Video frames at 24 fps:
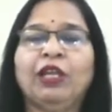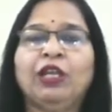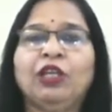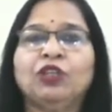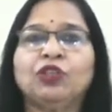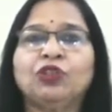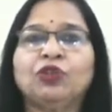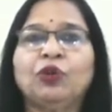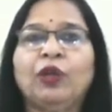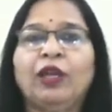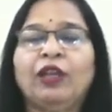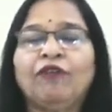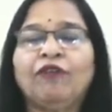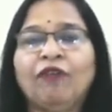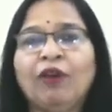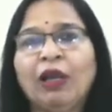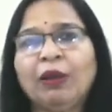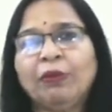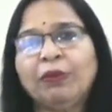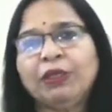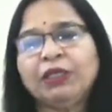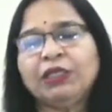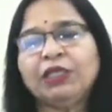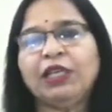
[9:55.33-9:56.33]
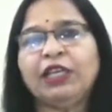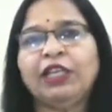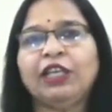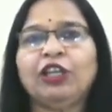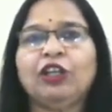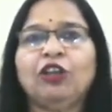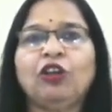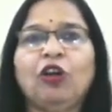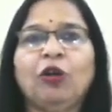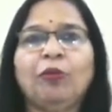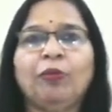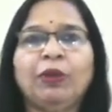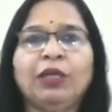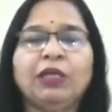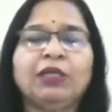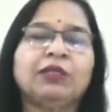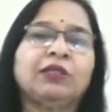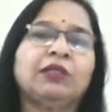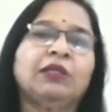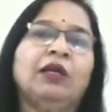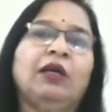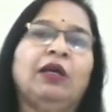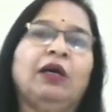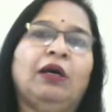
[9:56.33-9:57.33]
So environmental
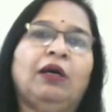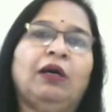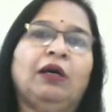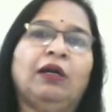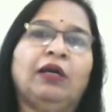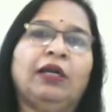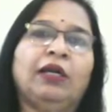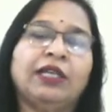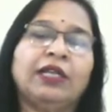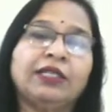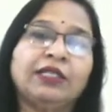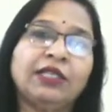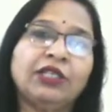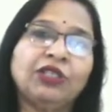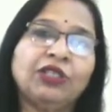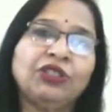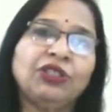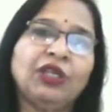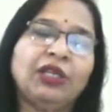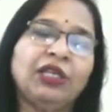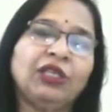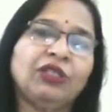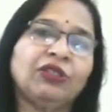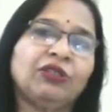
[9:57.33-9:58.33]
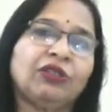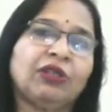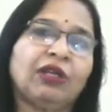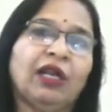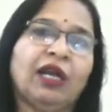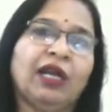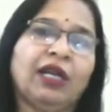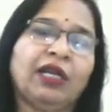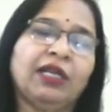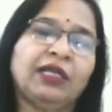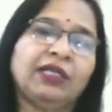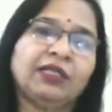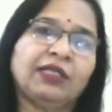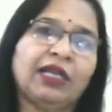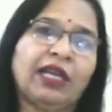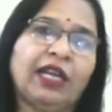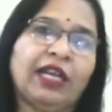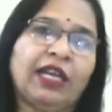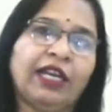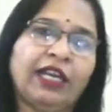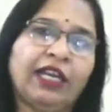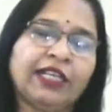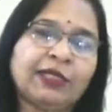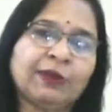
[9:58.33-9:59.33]
economics essentially tries
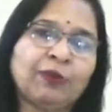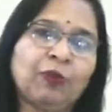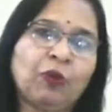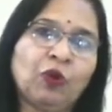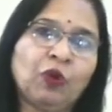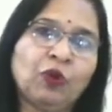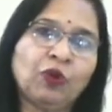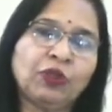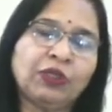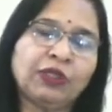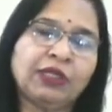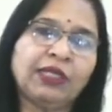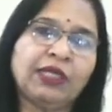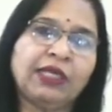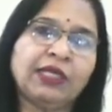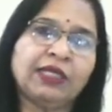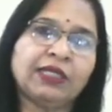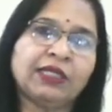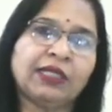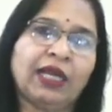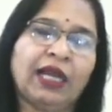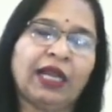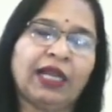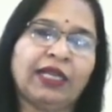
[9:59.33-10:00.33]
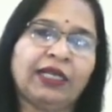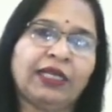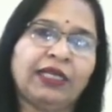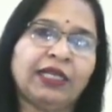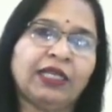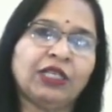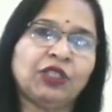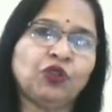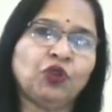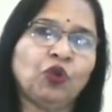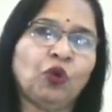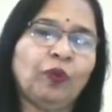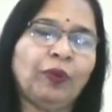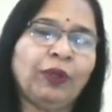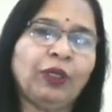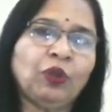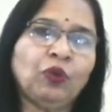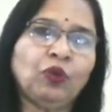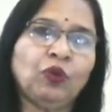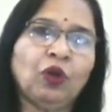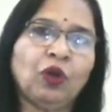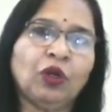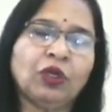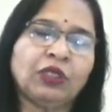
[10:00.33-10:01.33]
and explores these ideas, though we
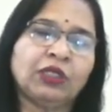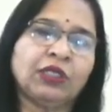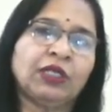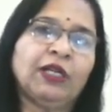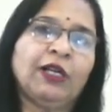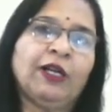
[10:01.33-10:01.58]
do not